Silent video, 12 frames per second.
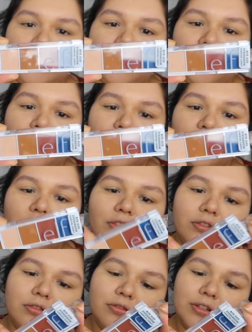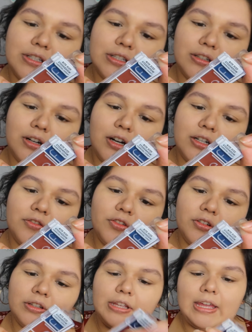Carnival. What is it?
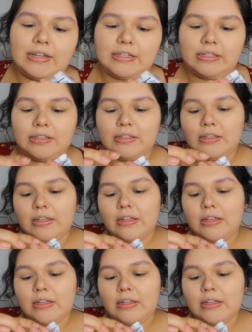Carnival Candy.